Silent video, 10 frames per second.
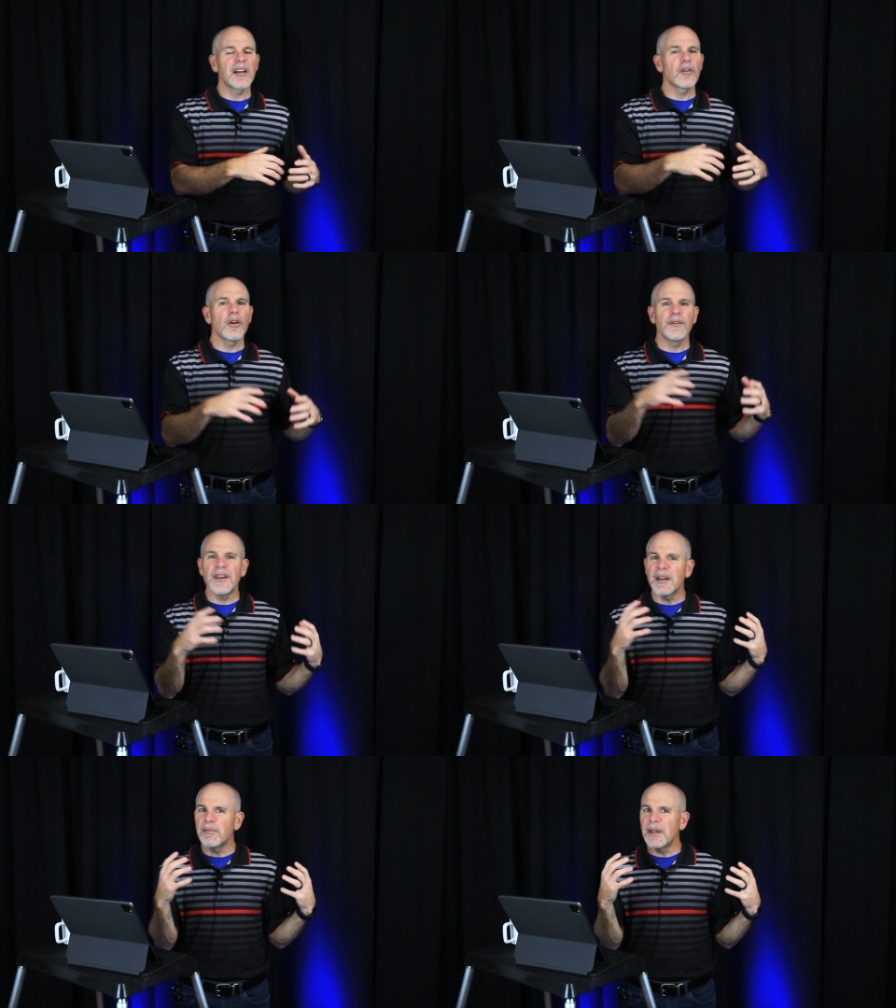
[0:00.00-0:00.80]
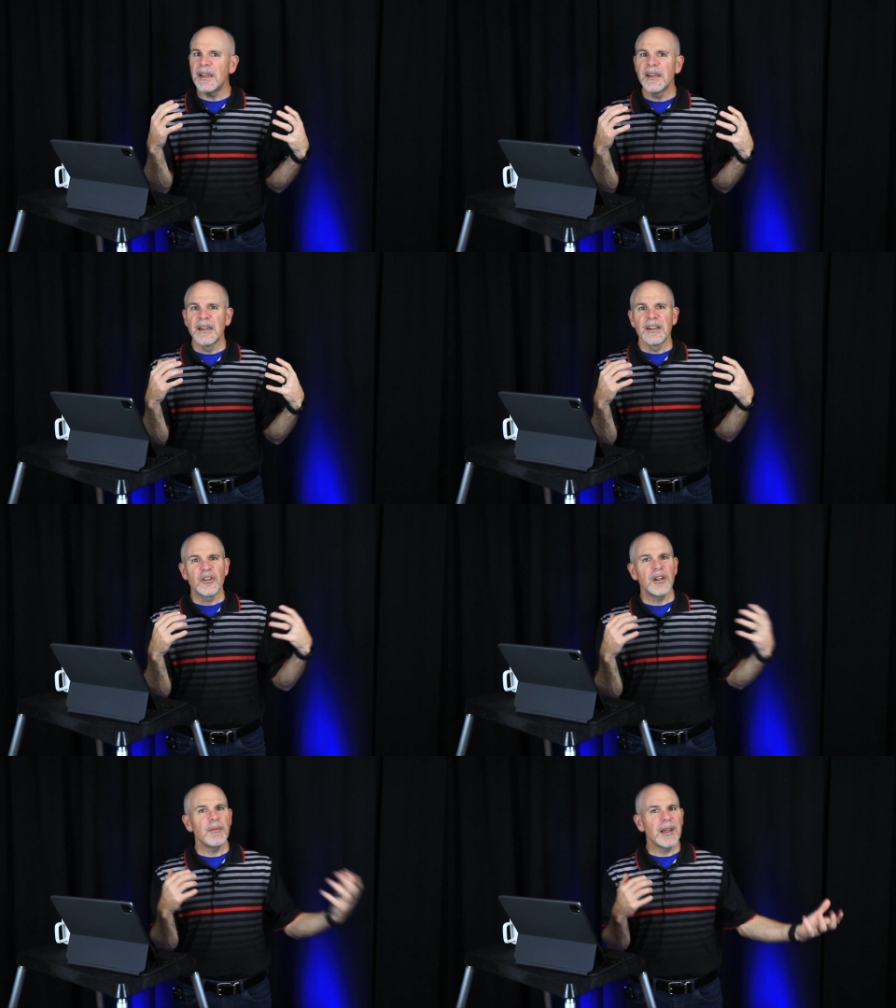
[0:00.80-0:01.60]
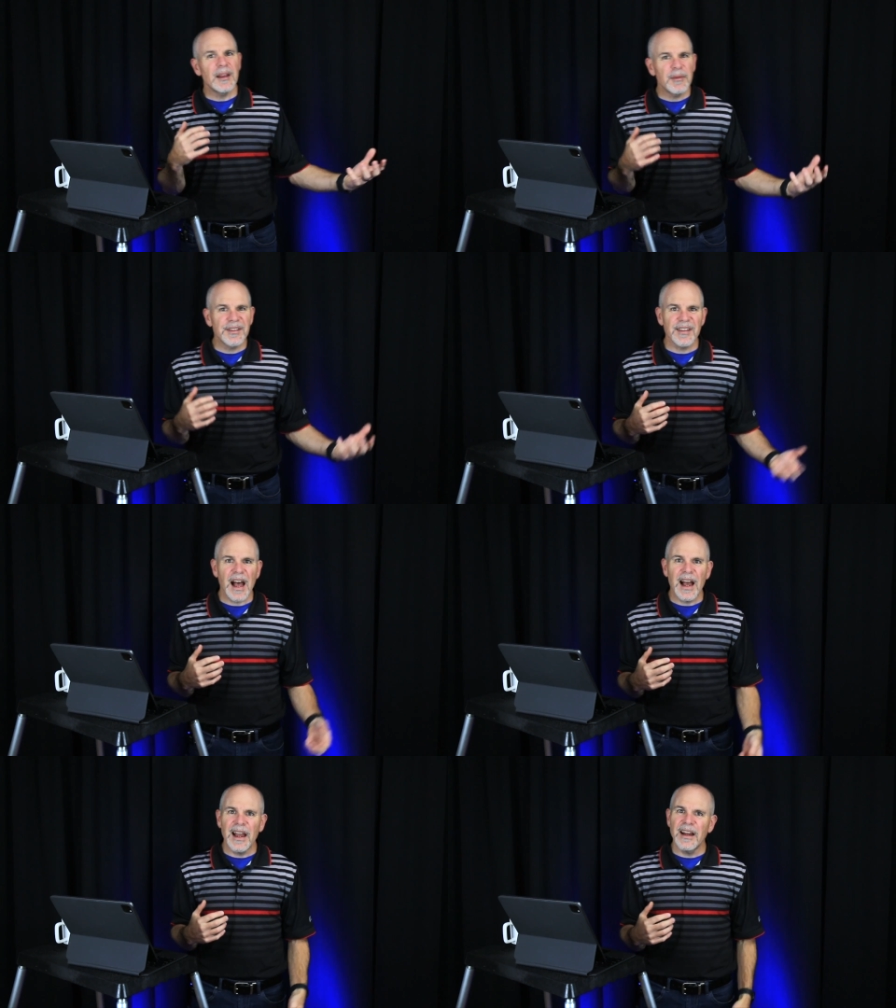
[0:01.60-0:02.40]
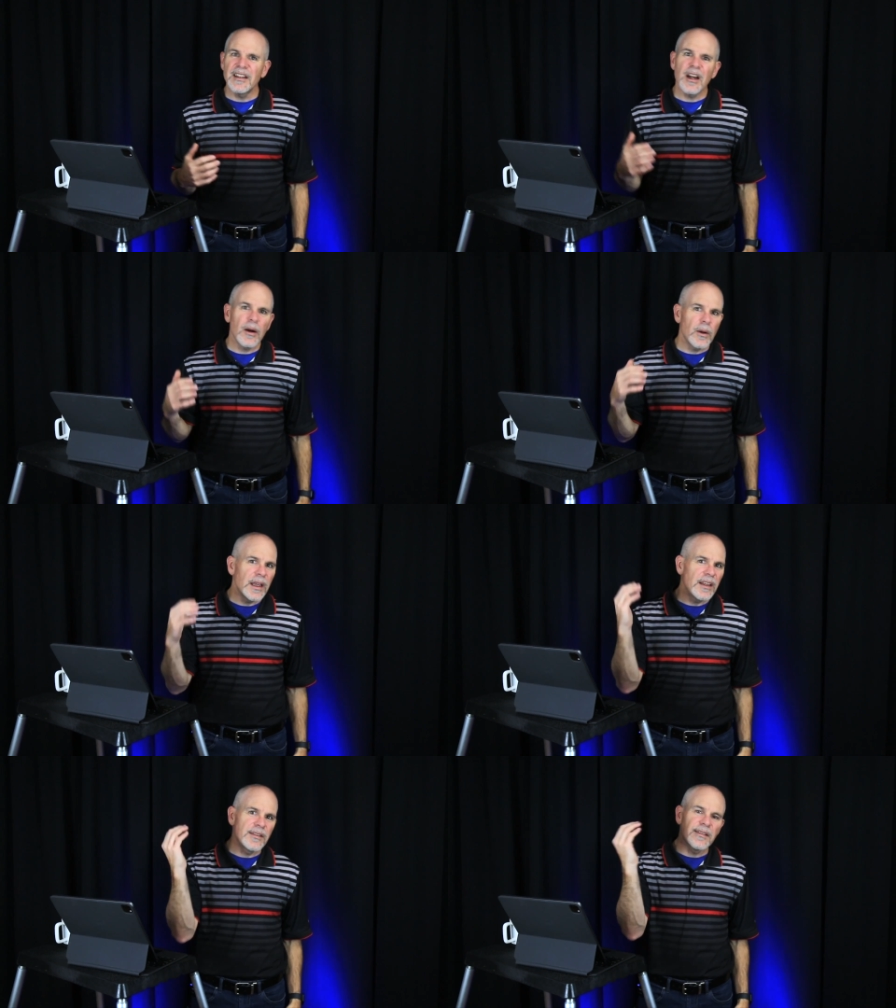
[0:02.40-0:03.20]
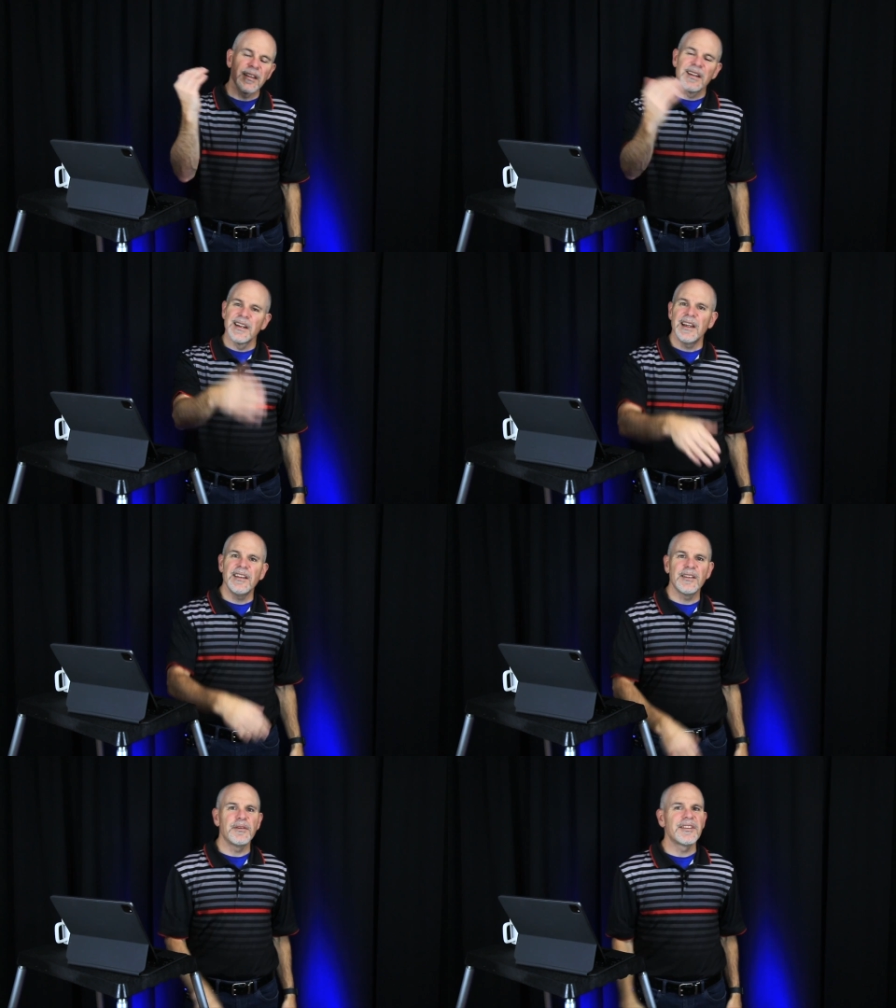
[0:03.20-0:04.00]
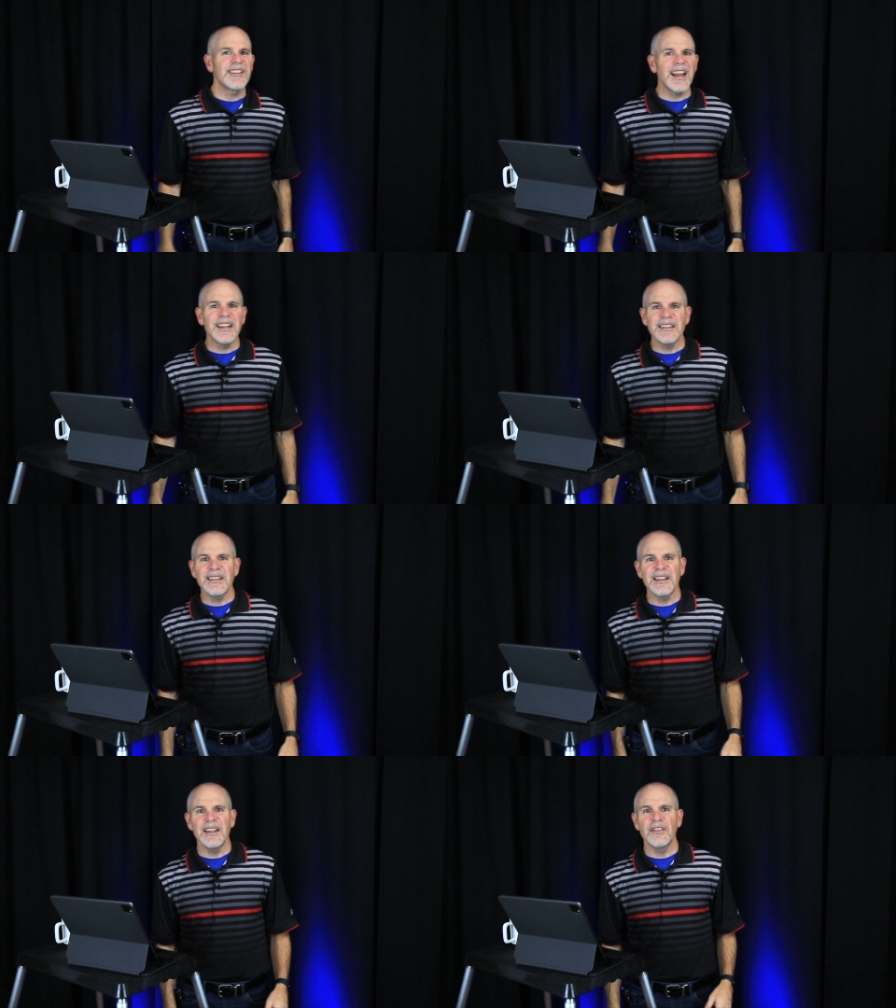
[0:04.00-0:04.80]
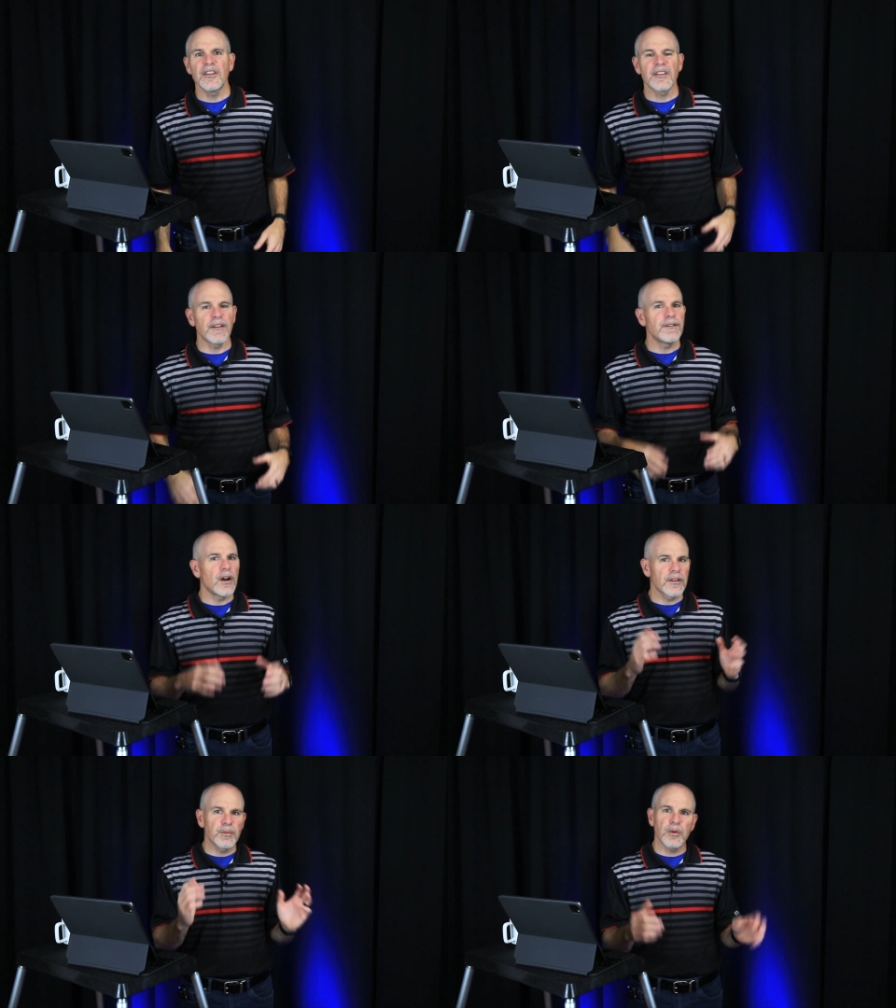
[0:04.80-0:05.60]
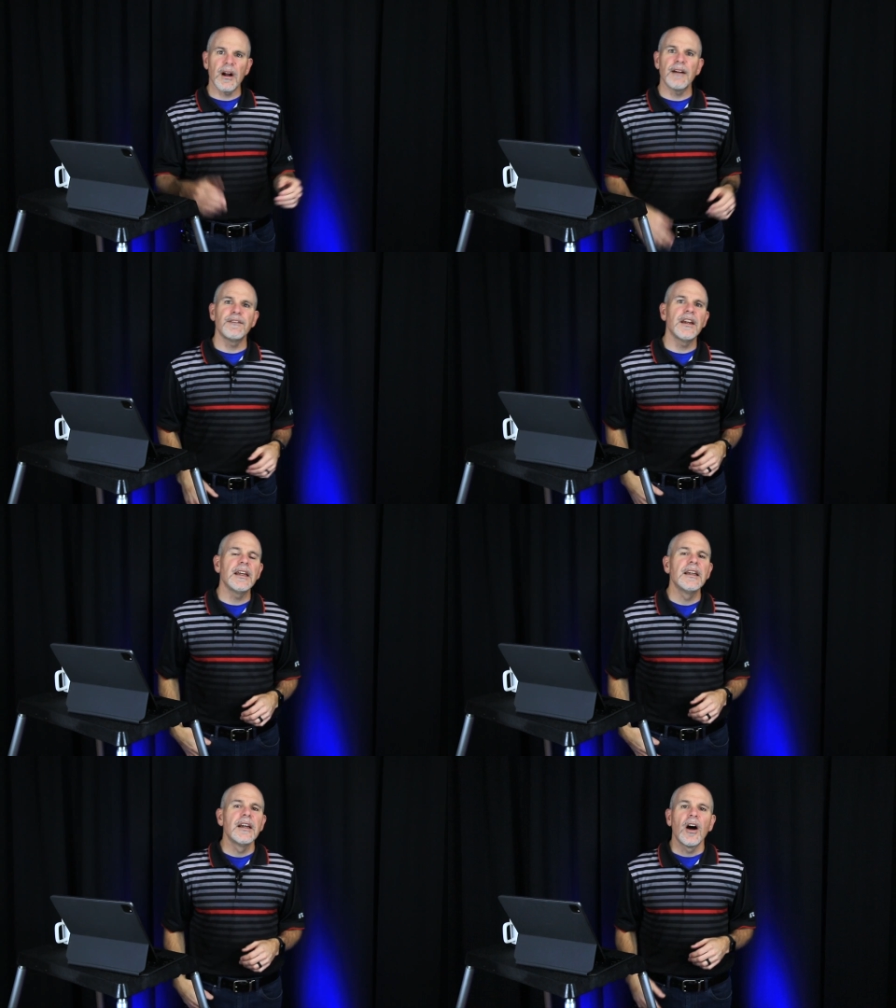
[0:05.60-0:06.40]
I don't know if he can be, could he be the Messiah? No, he's, he's of Satan. He's just a false prophet.